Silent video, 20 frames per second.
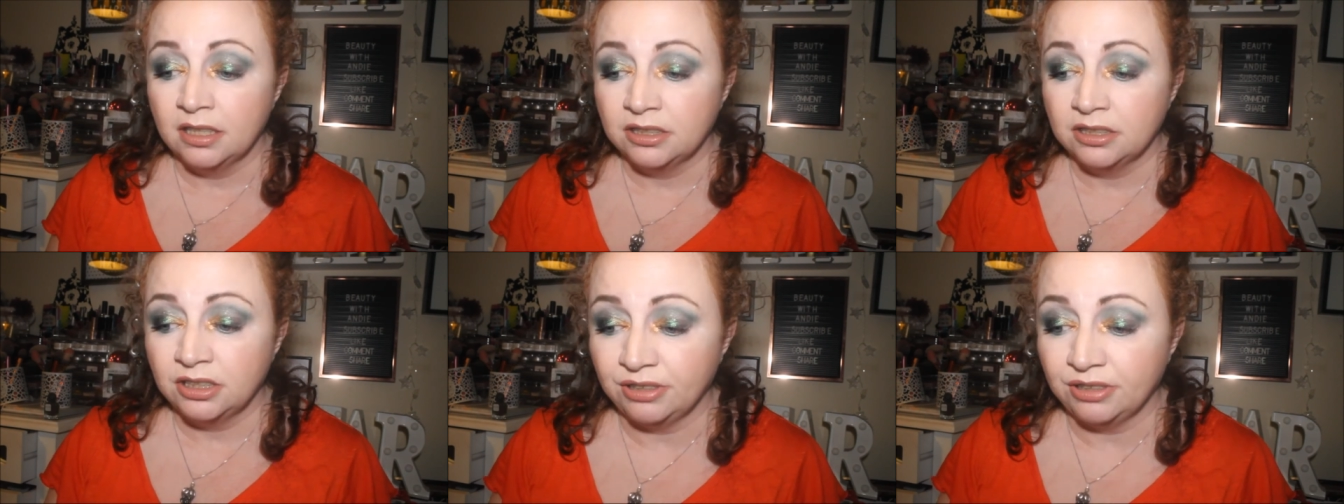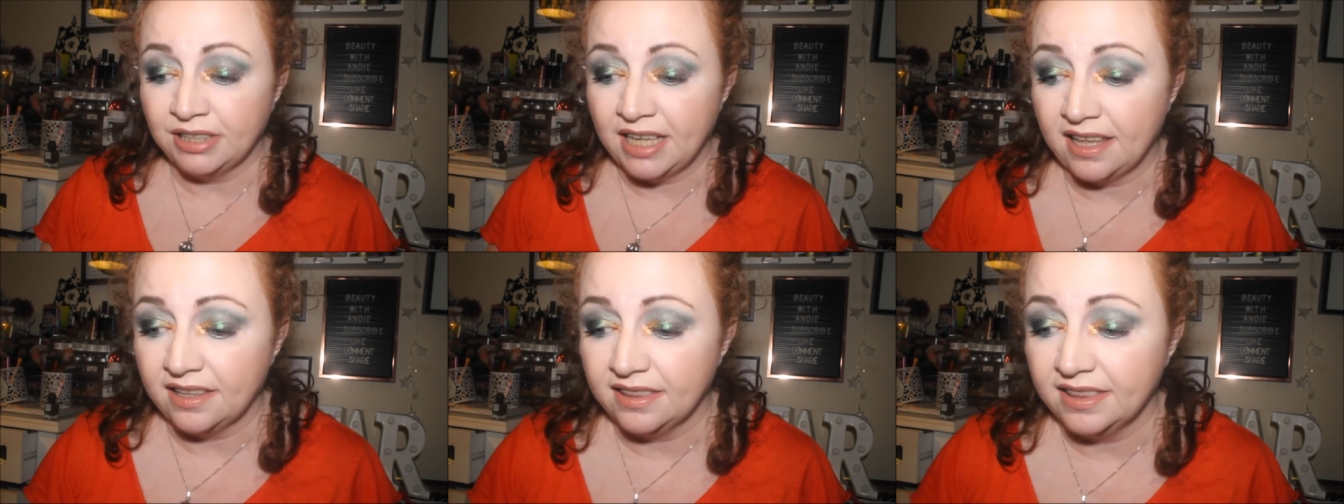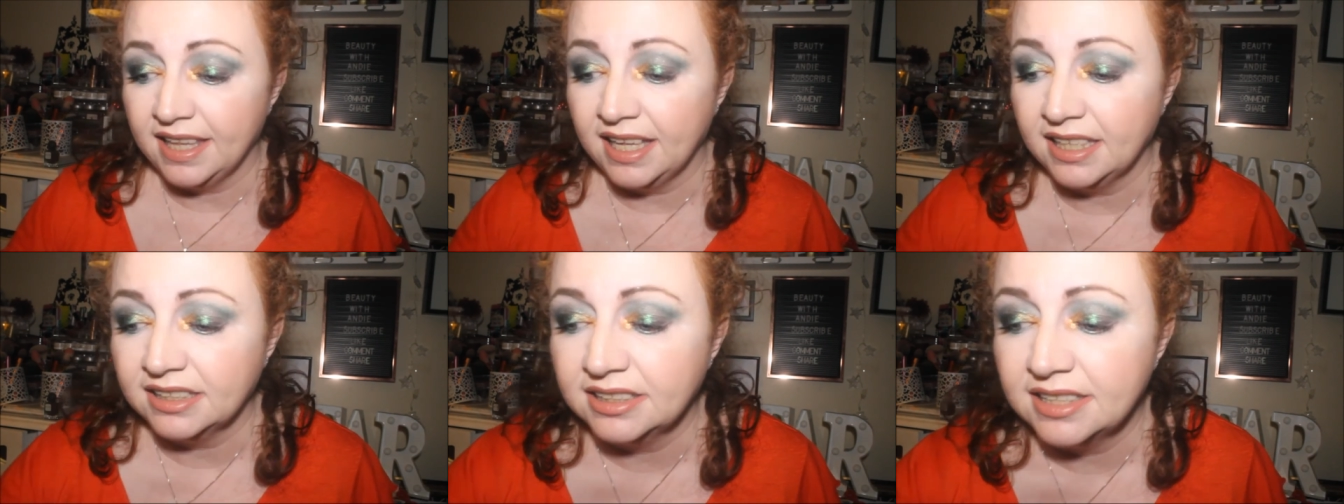So yeah,
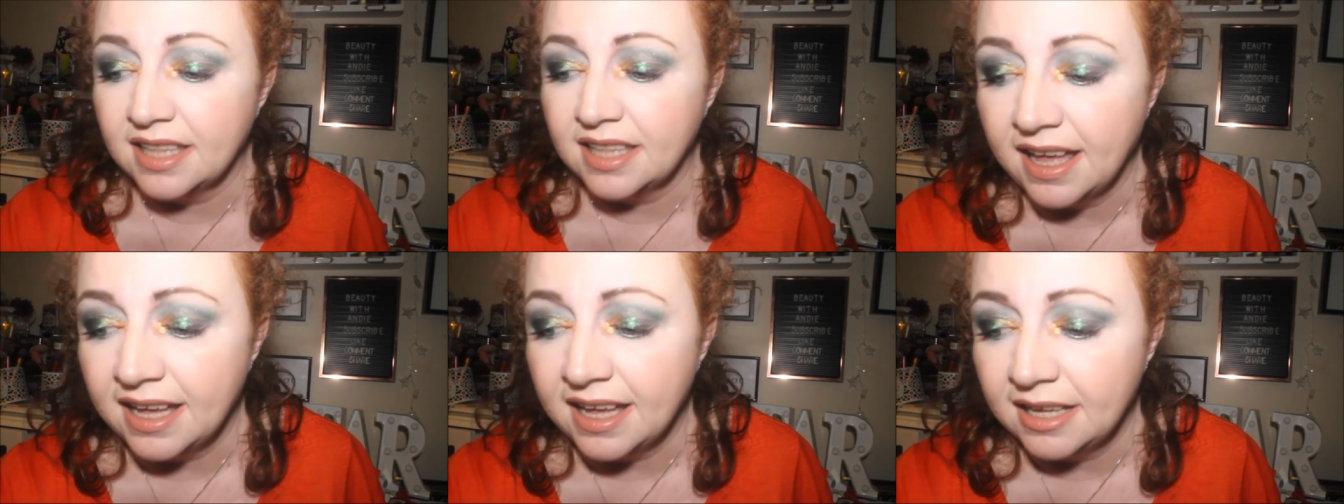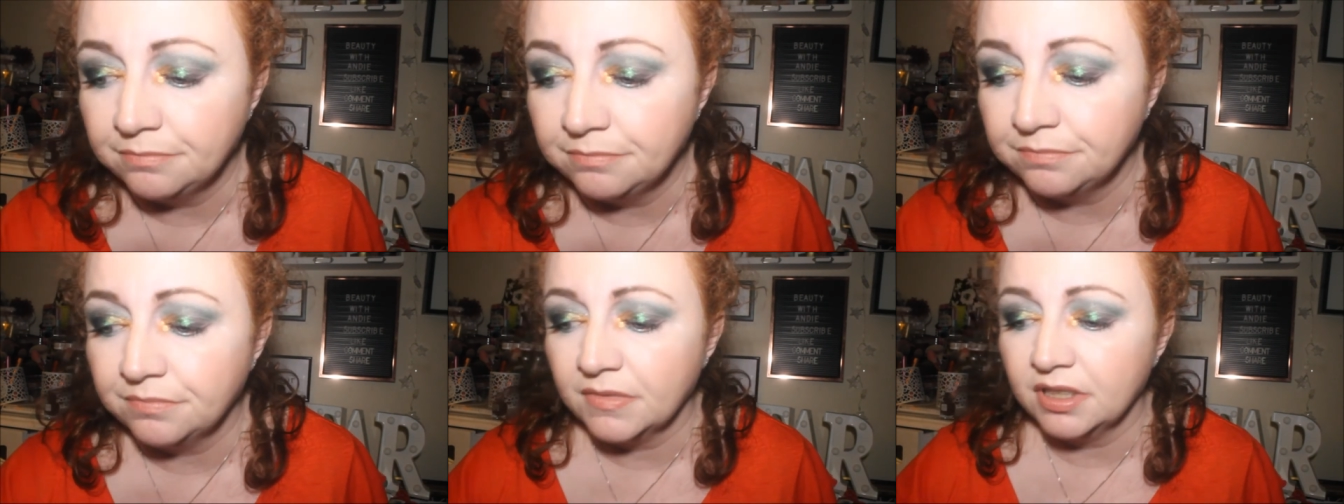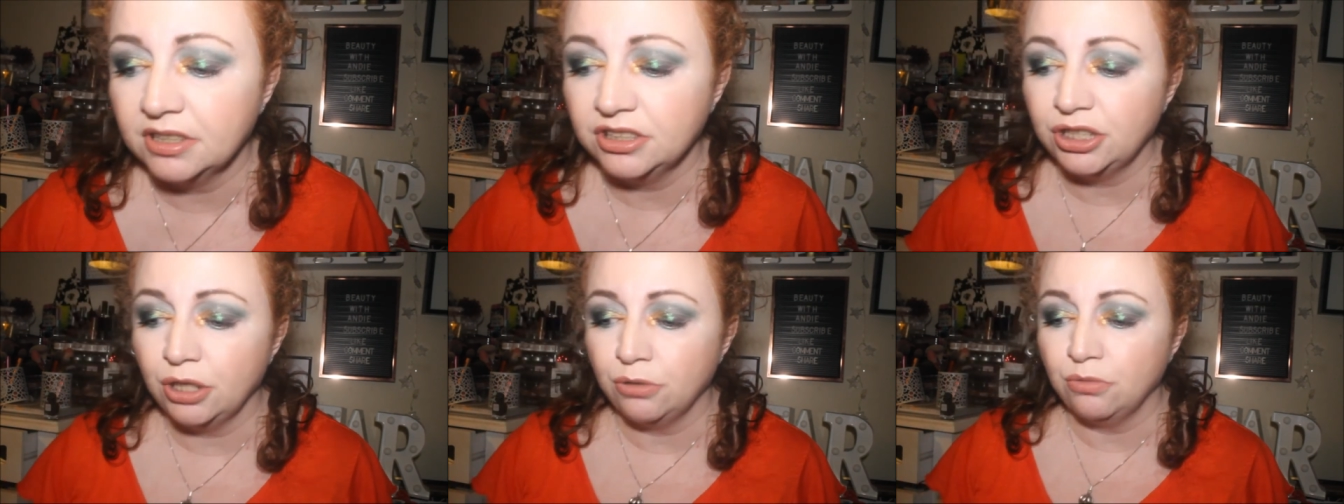that's that.
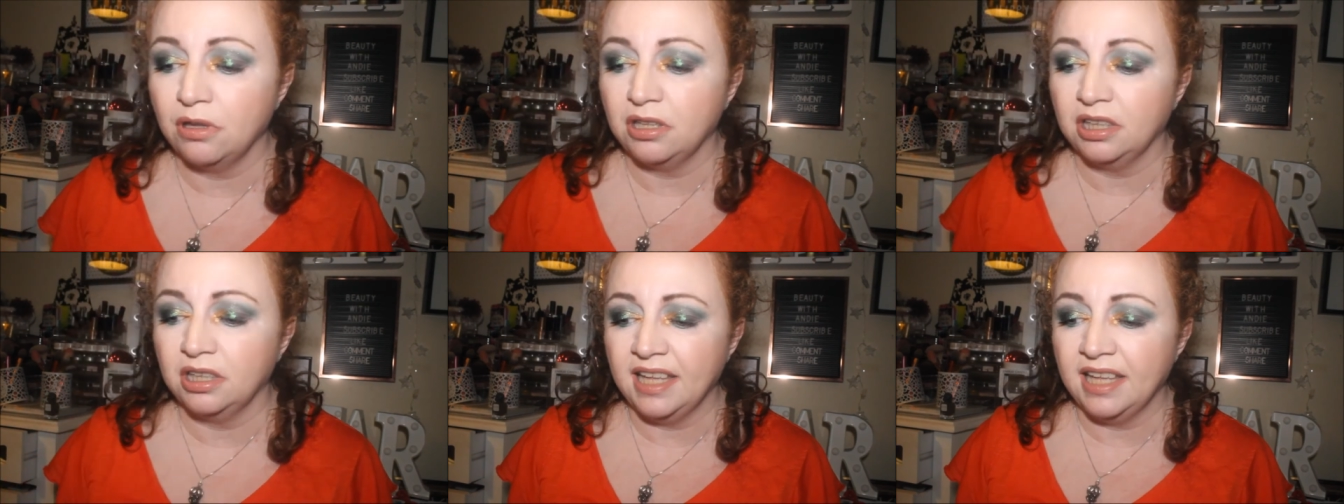So